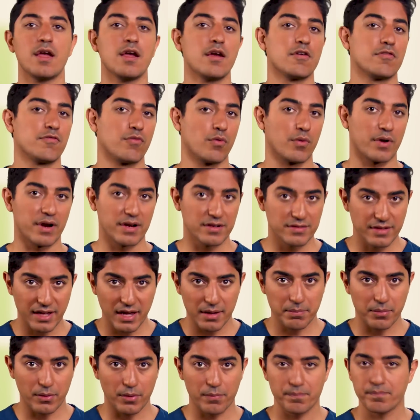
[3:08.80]
For
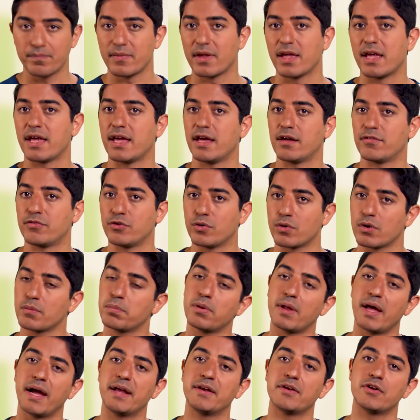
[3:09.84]
example, if you are
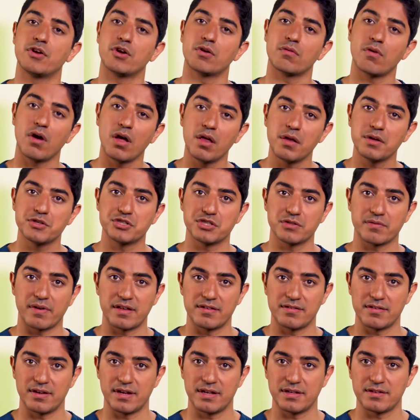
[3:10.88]
applying to neurology
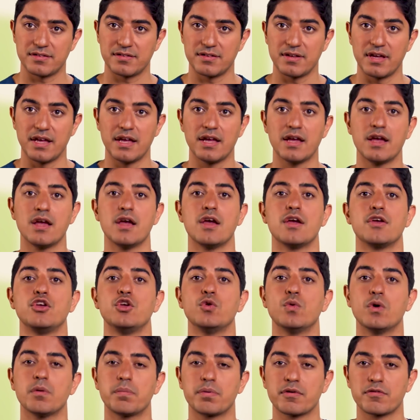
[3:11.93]
residency, you
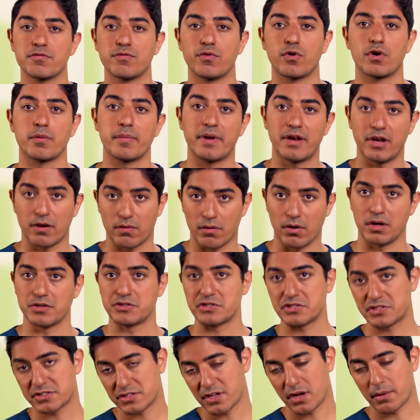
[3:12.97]
will perform a
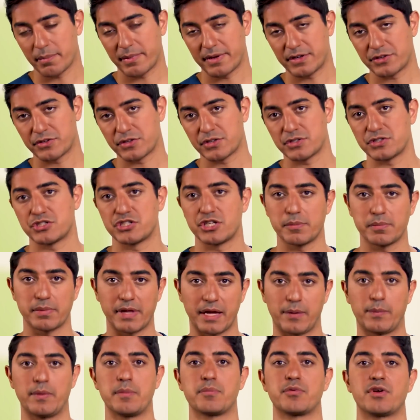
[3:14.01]
neurology sub-internship
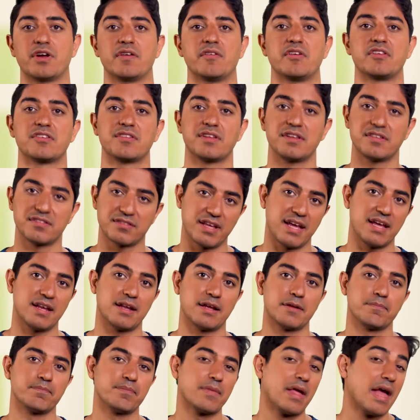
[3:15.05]
like we previously
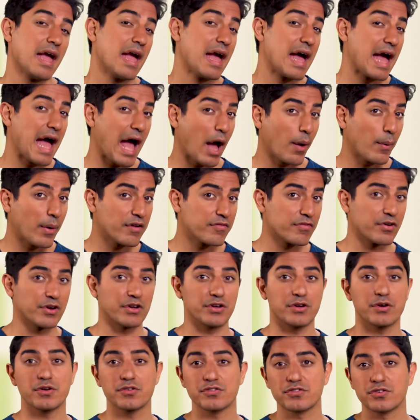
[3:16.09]
stated. However,
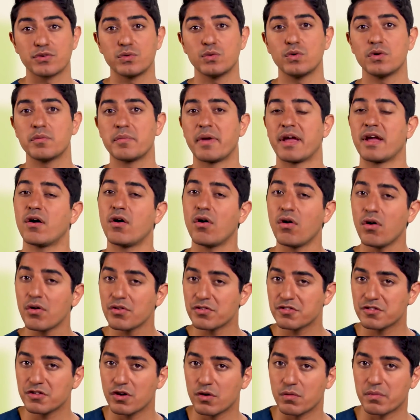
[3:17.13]
your school may
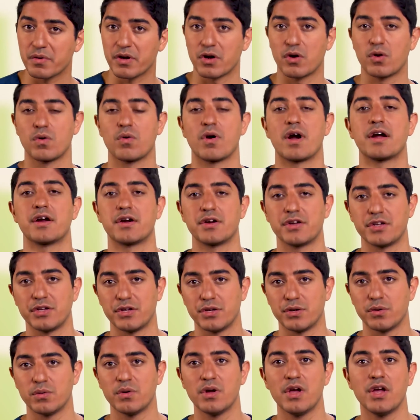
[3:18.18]
also require
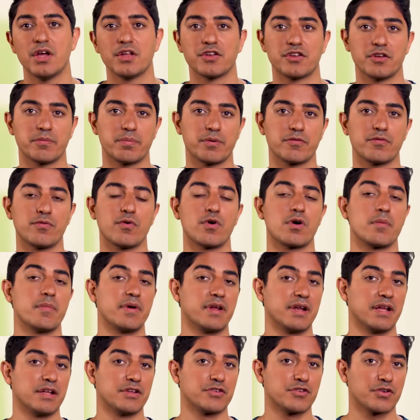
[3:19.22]
you to perform
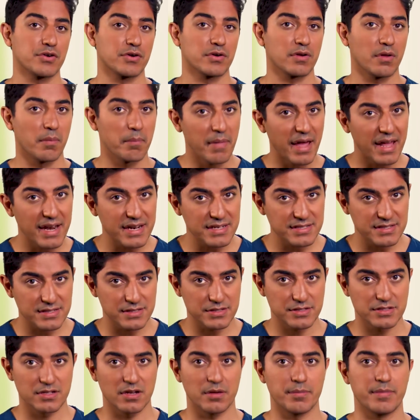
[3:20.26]
an internal medicine
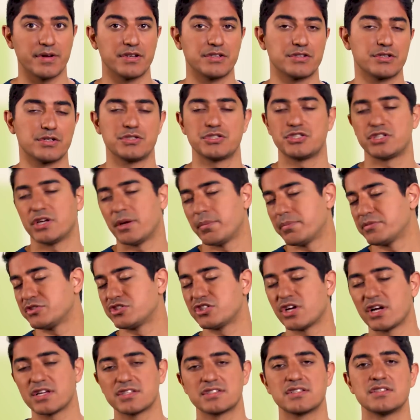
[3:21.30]
sub-internship
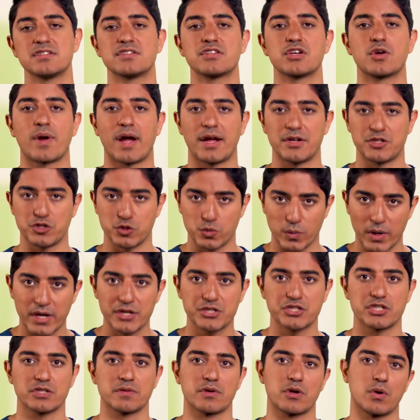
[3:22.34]
just as a
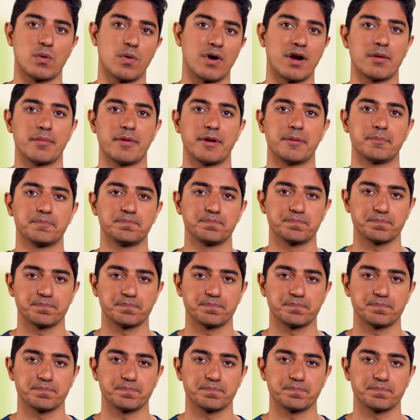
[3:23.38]
graduation requirement.